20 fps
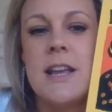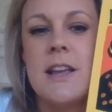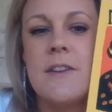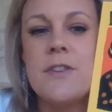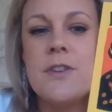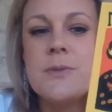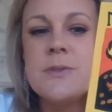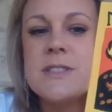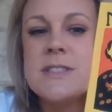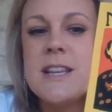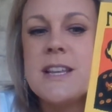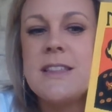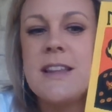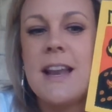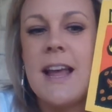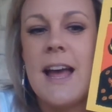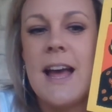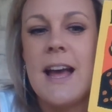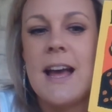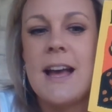If you said
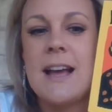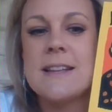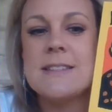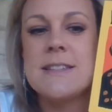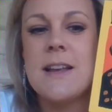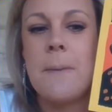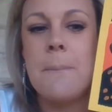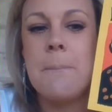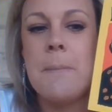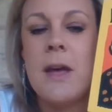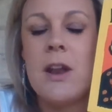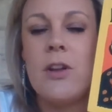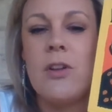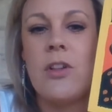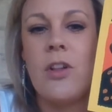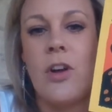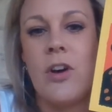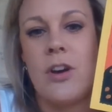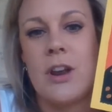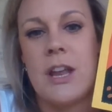that it has a
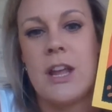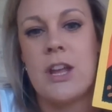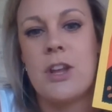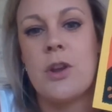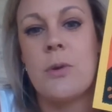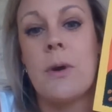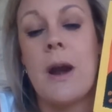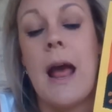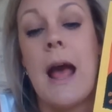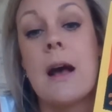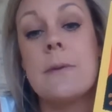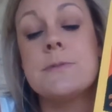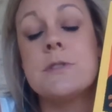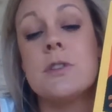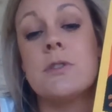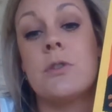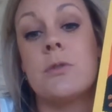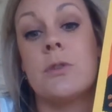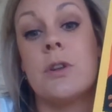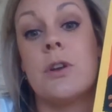medal on it, you are
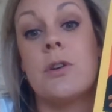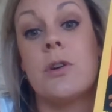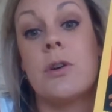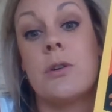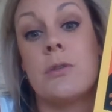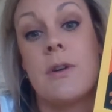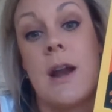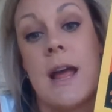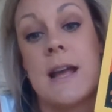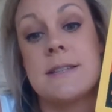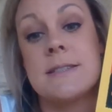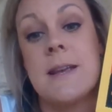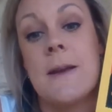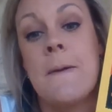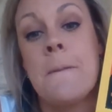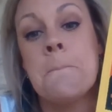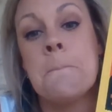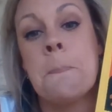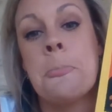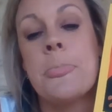absolutely correct.
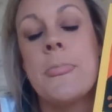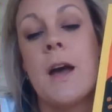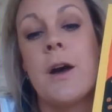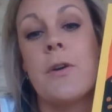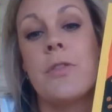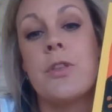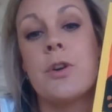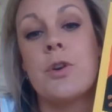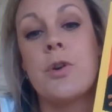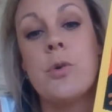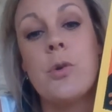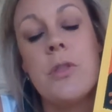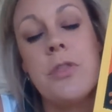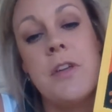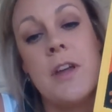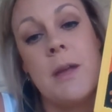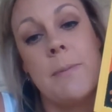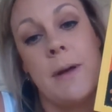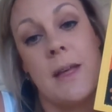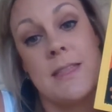Now, the cool
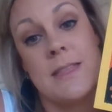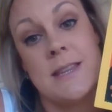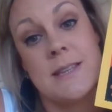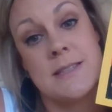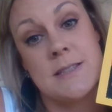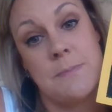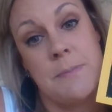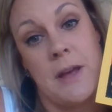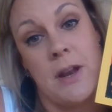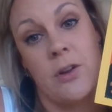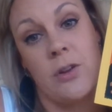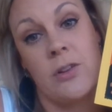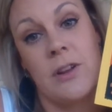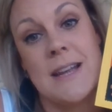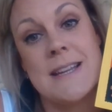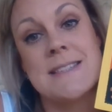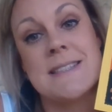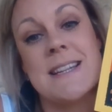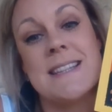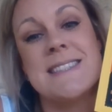thing about this medal
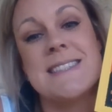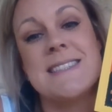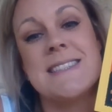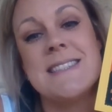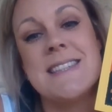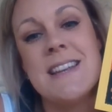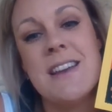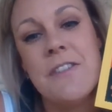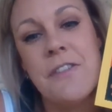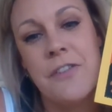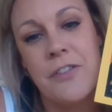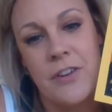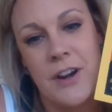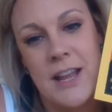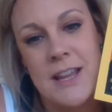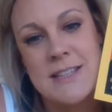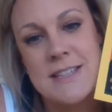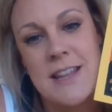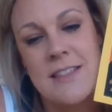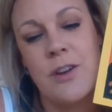is that it's
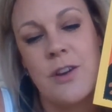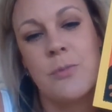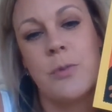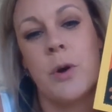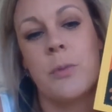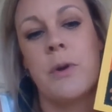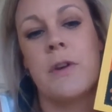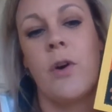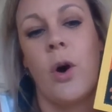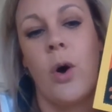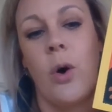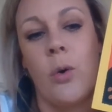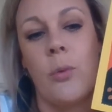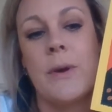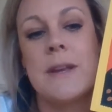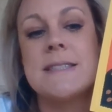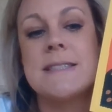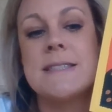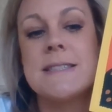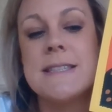different than what we've
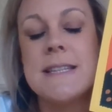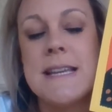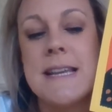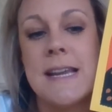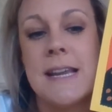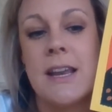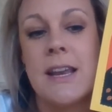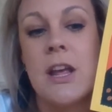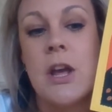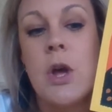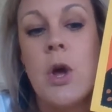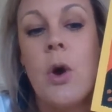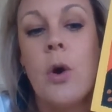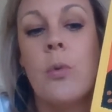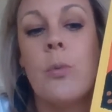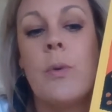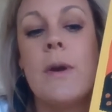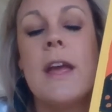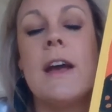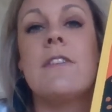always seen.
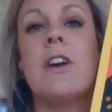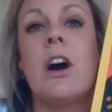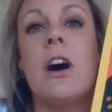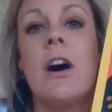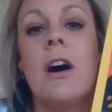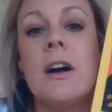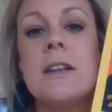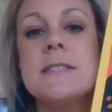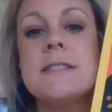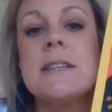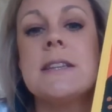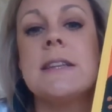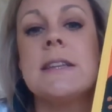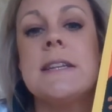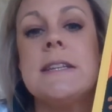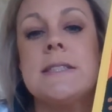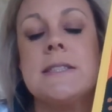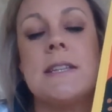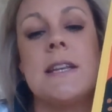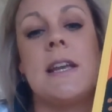We have
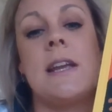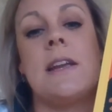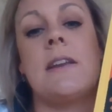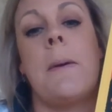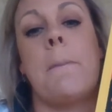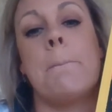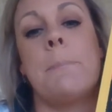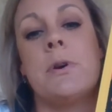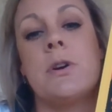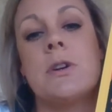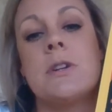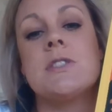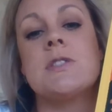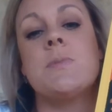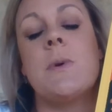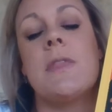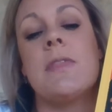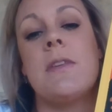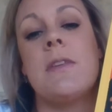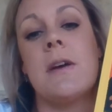constantly seen
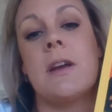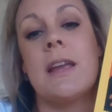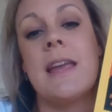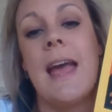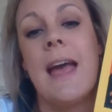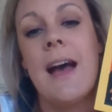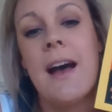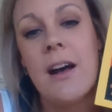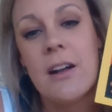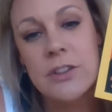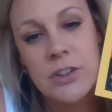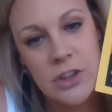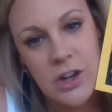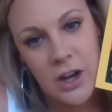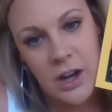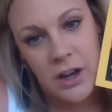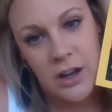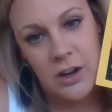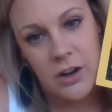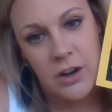books with the
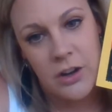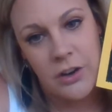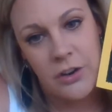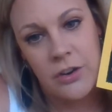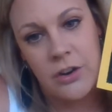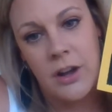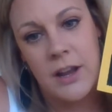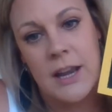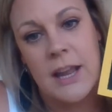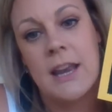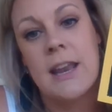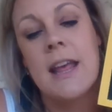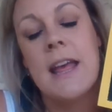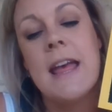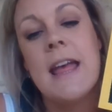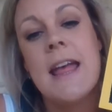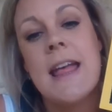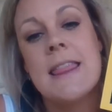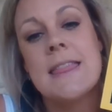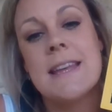Caldecott honor on it.
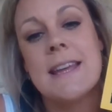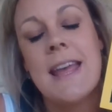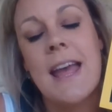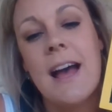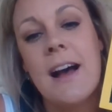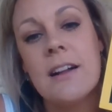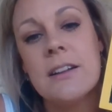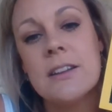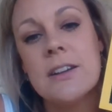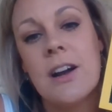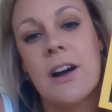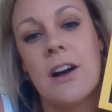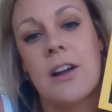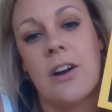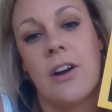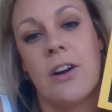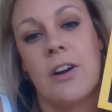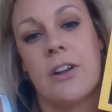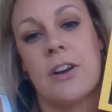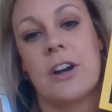The
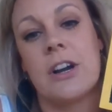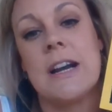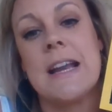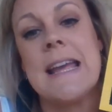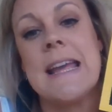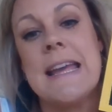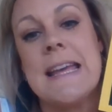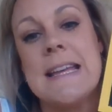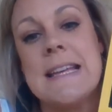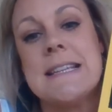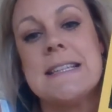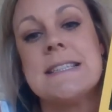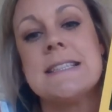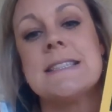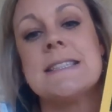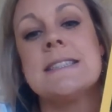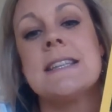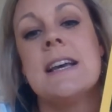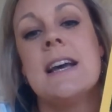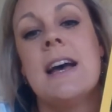Caldecott honor
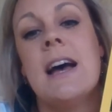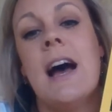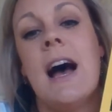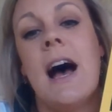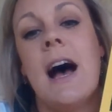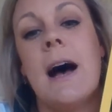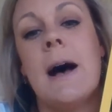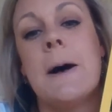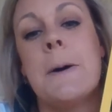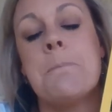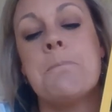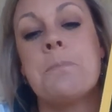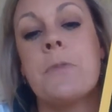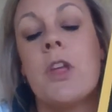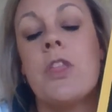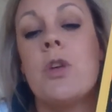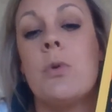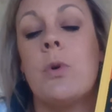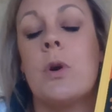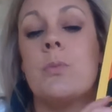is
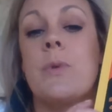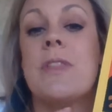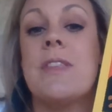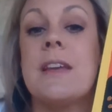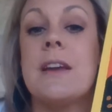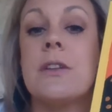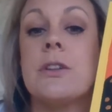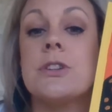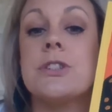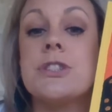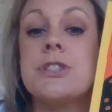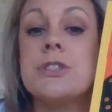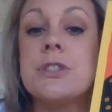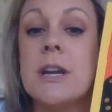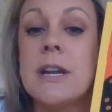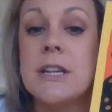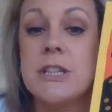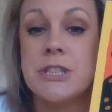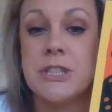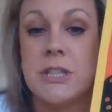the one with the
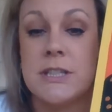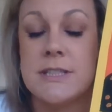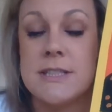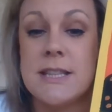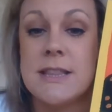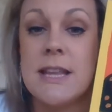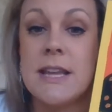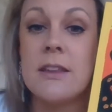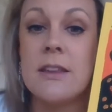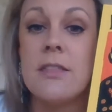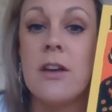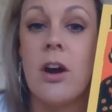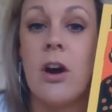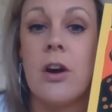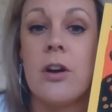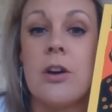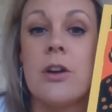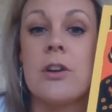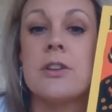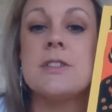illustrations, that they get the
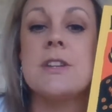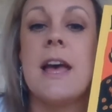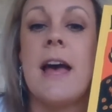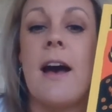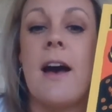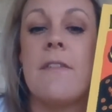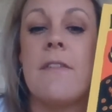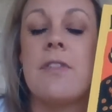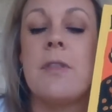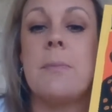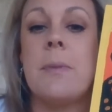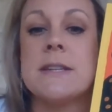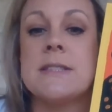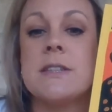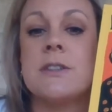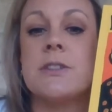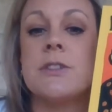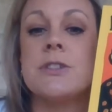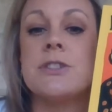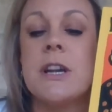honor to have the
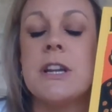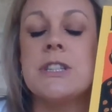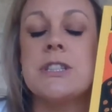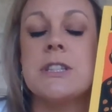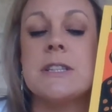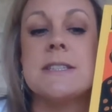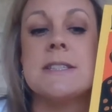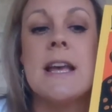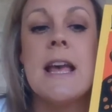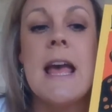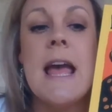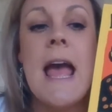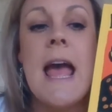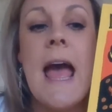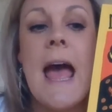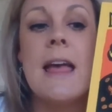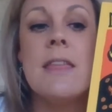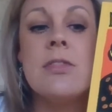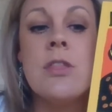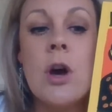best illustrations.
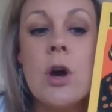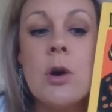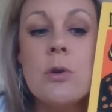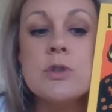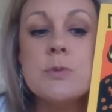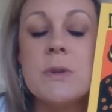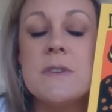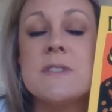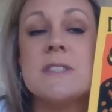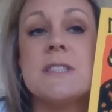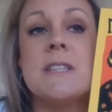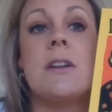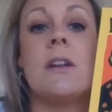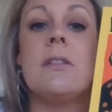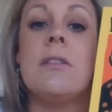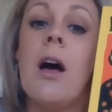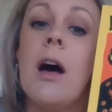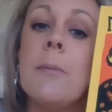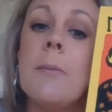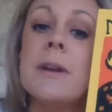And those we've seen a
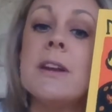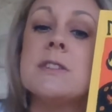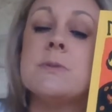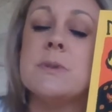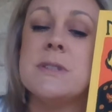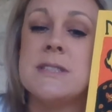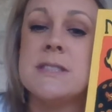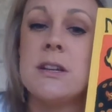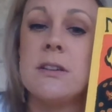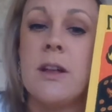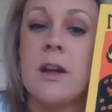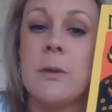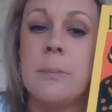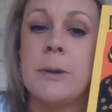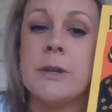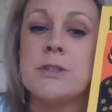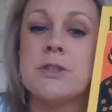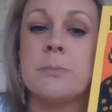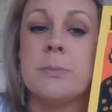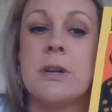lot because we see a lot of
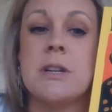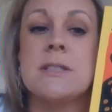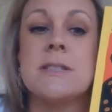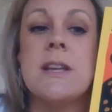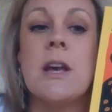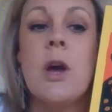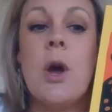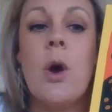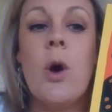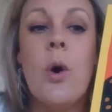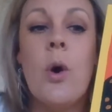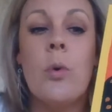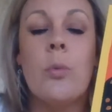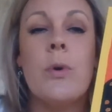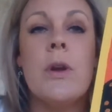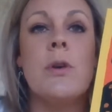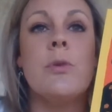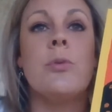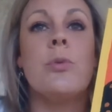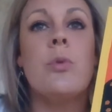picture books.
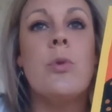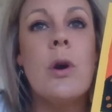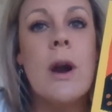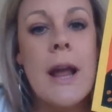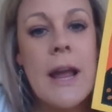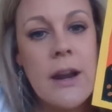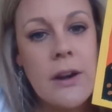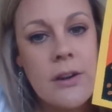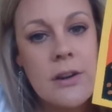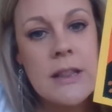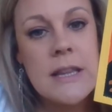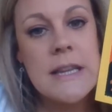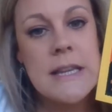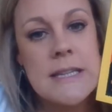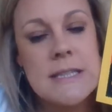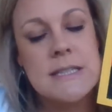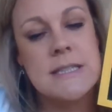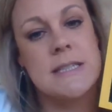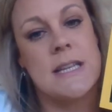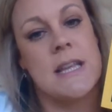We
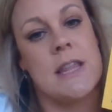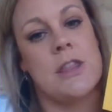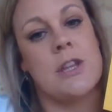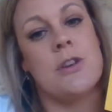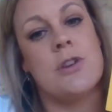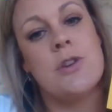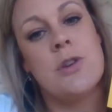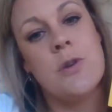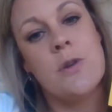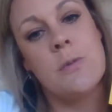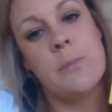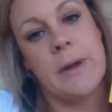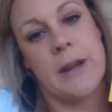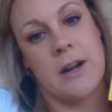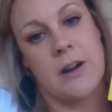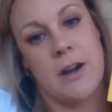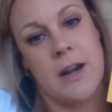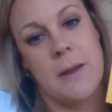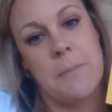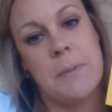rarely see the
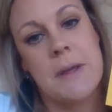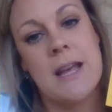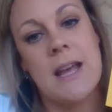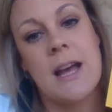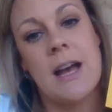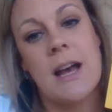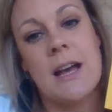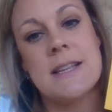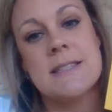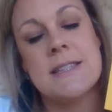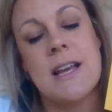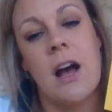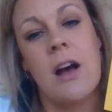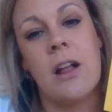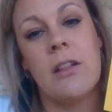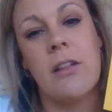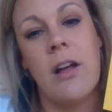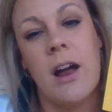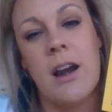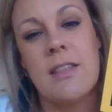Newbery because
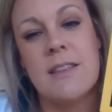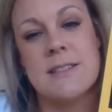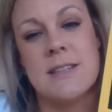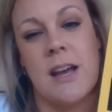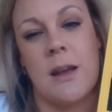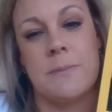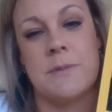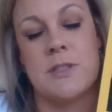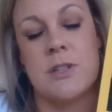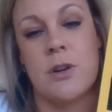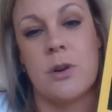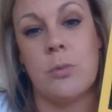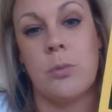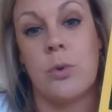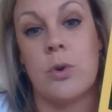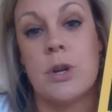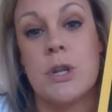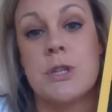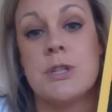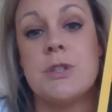a lot of the times they're
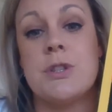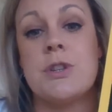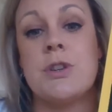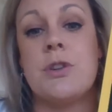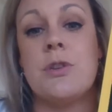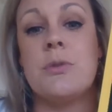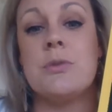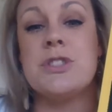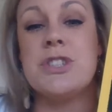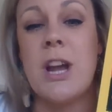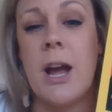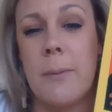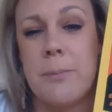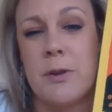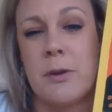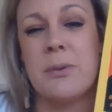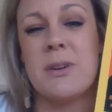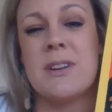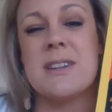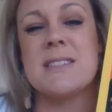awarded to
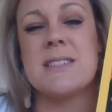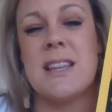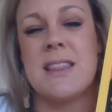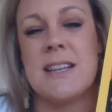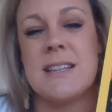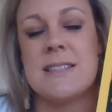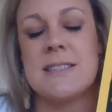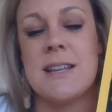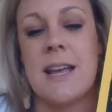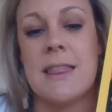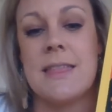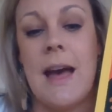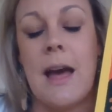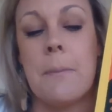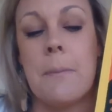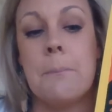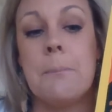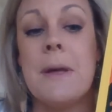chapter books and things like that.